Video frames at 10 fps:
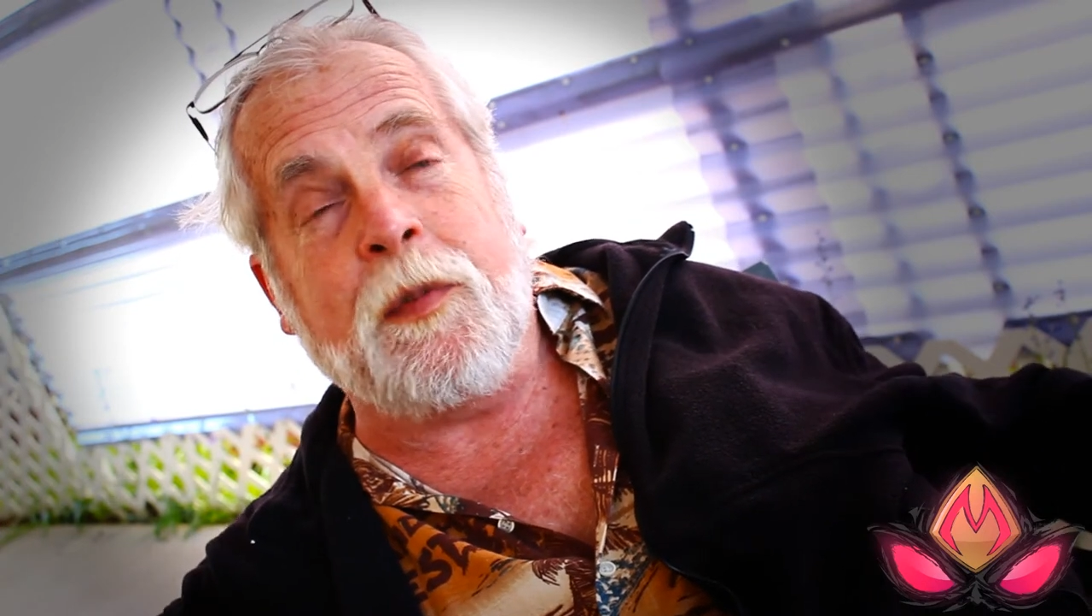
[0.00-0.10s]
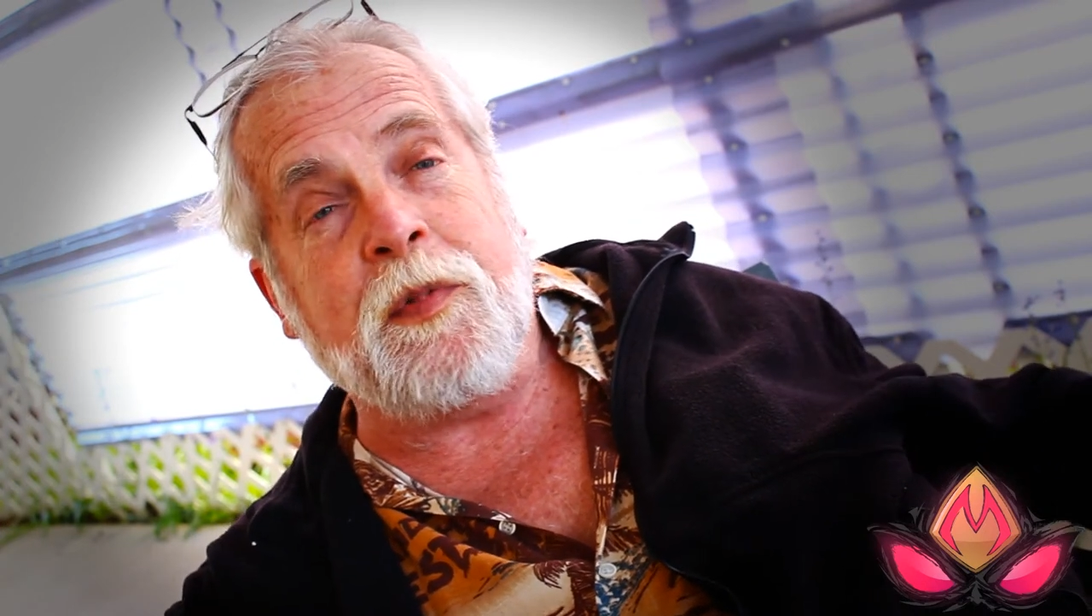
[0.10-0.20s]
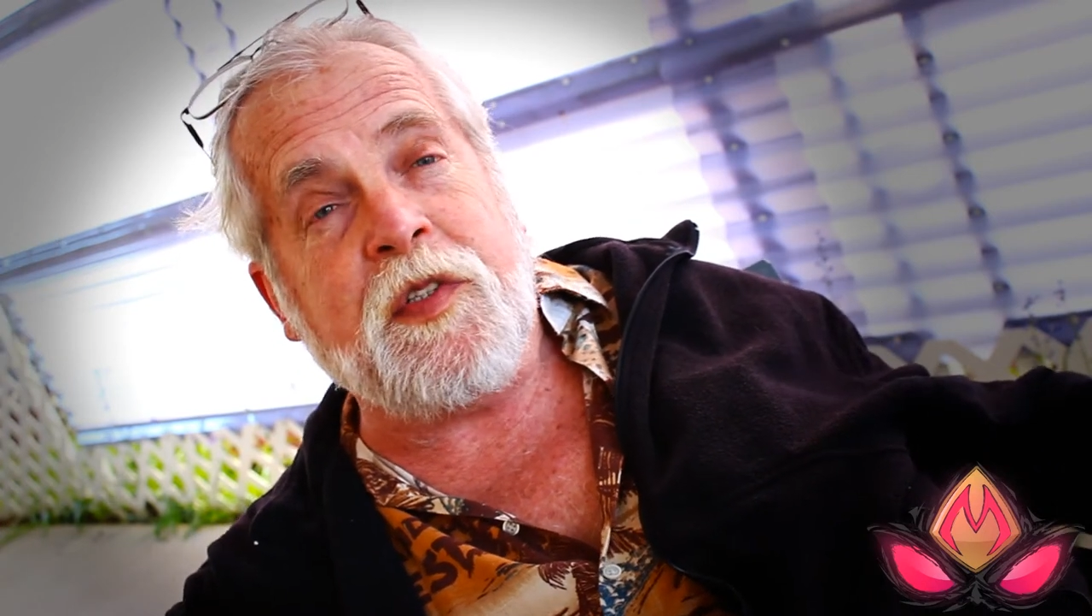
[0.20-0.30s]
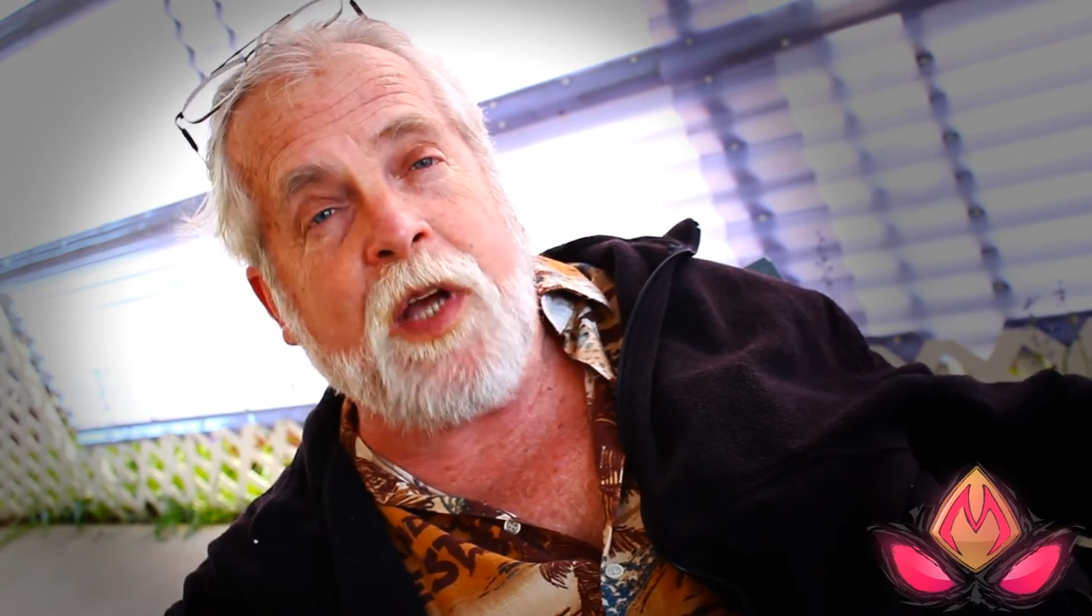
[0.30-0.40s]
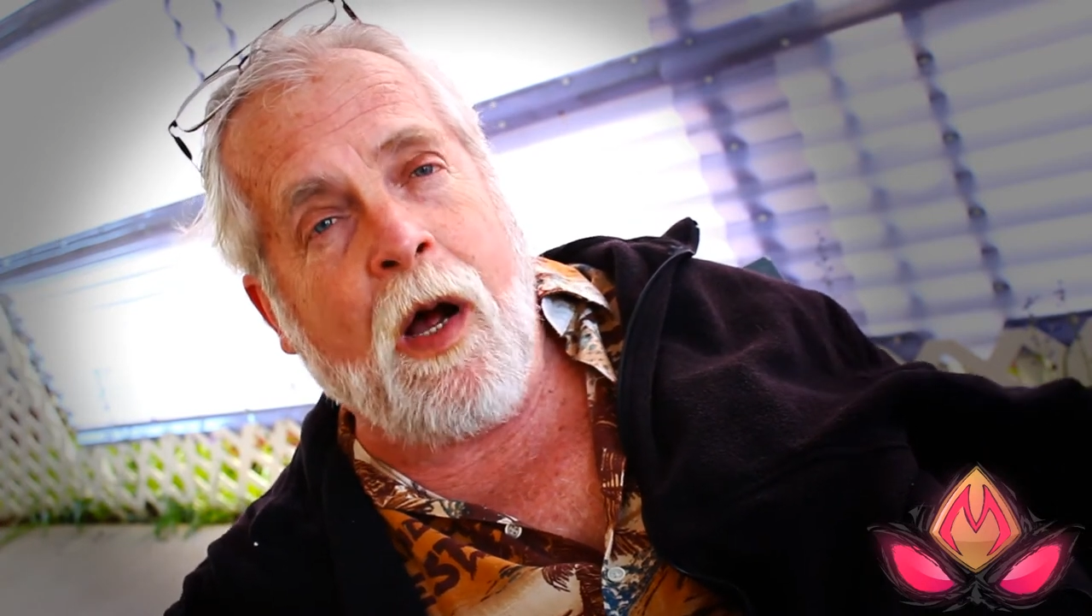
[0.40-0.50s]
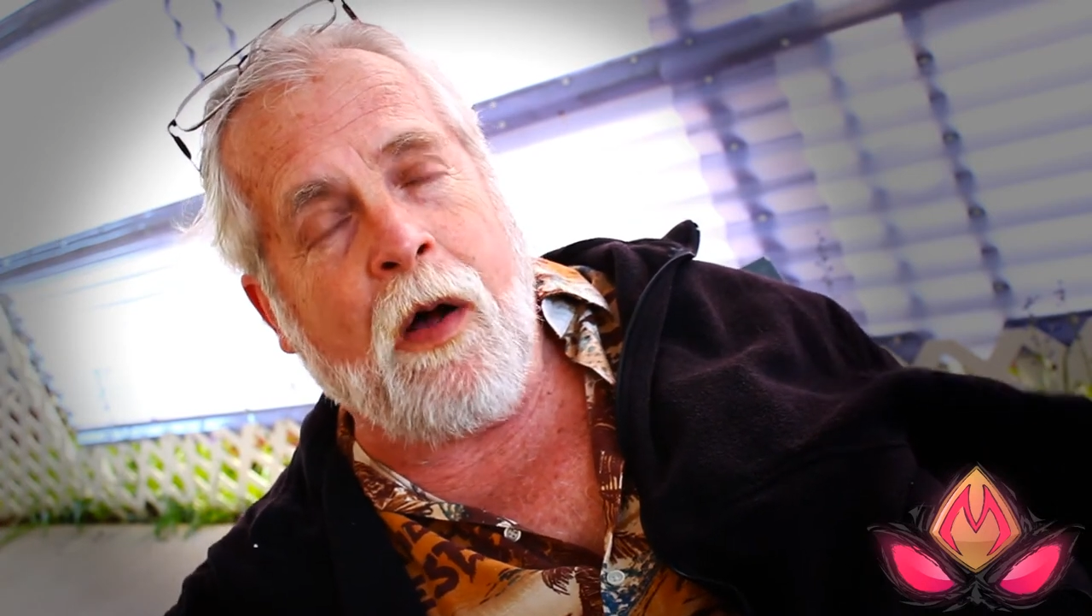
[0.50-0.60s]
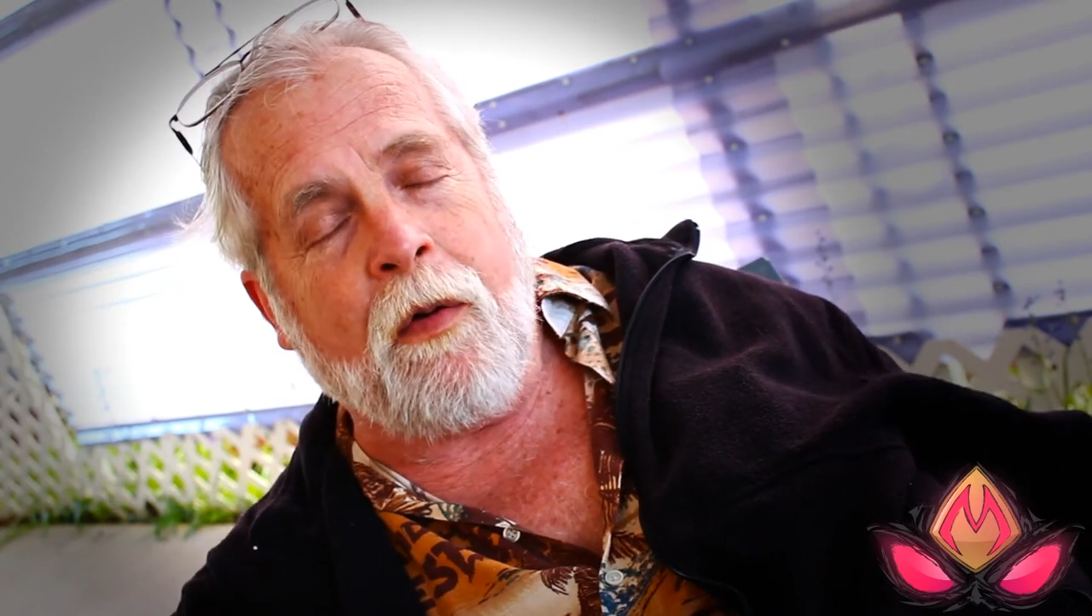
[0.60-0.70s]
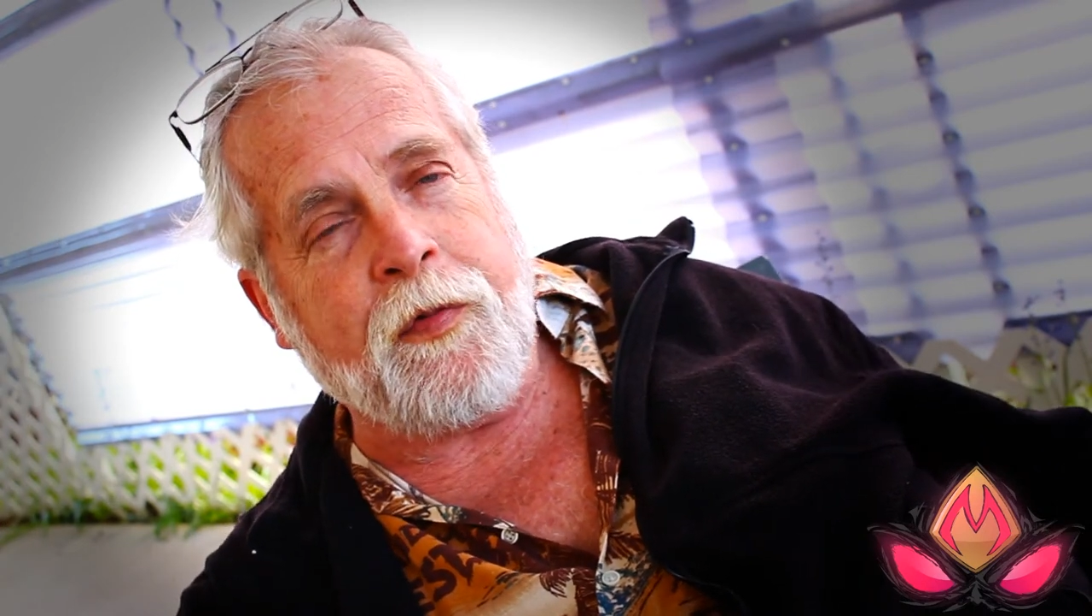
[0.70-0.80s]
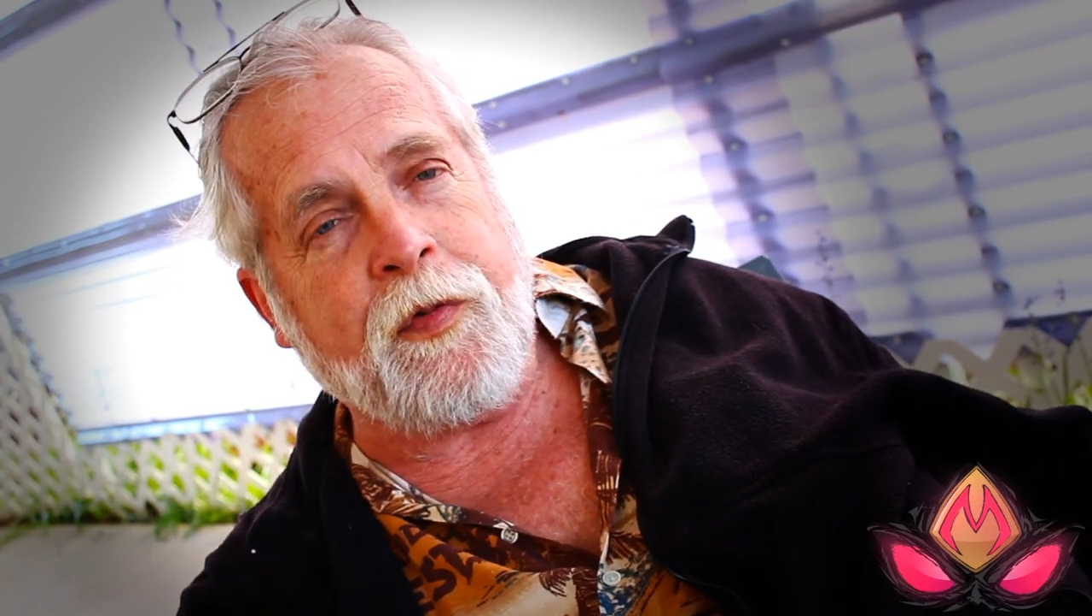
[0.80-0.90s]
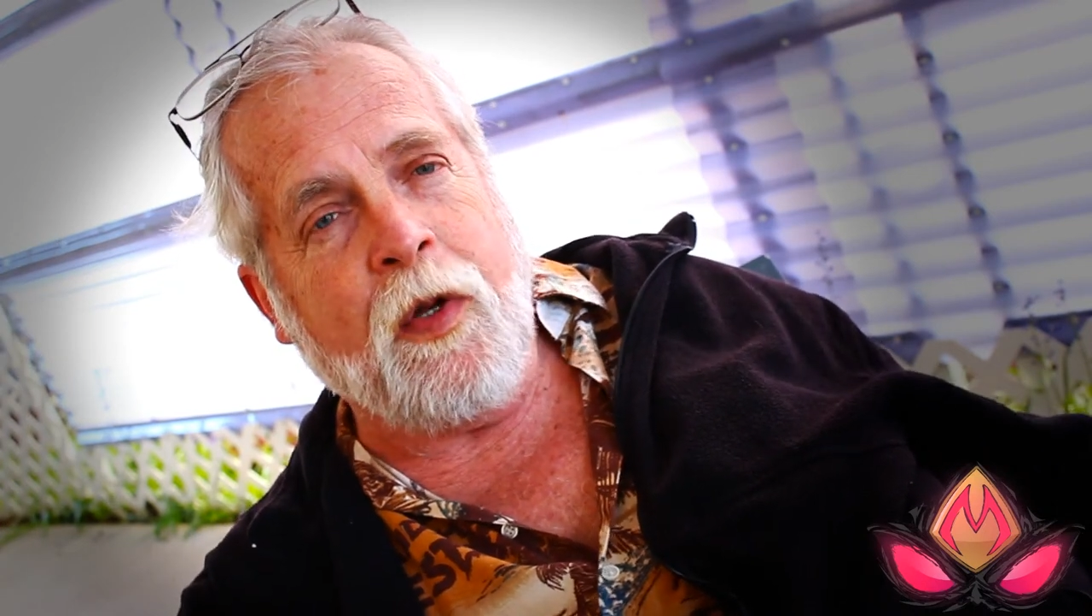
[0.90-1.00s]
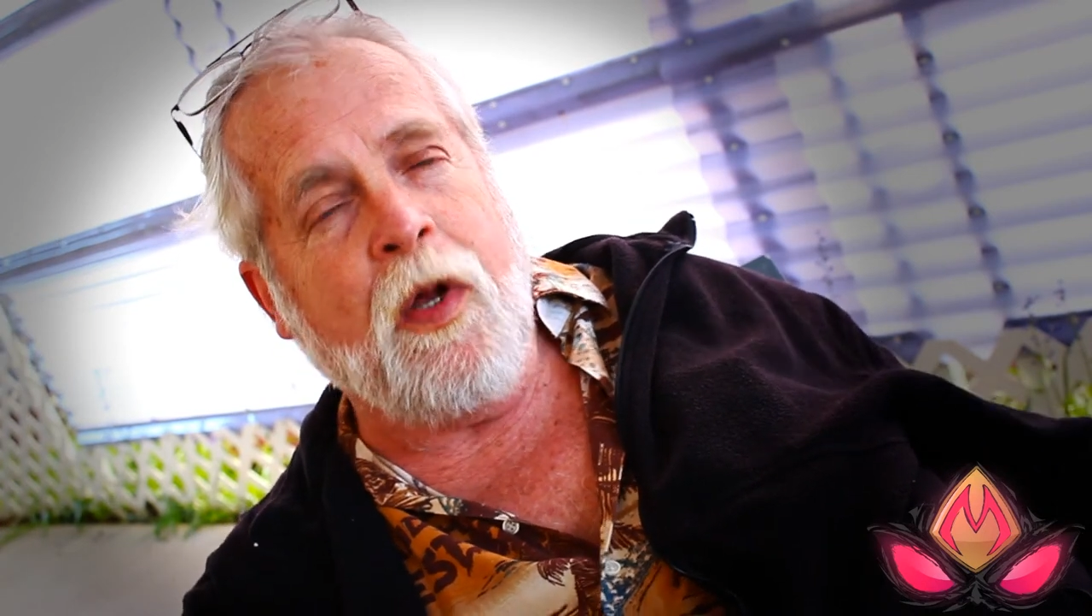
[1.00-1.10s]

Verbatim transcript: themselves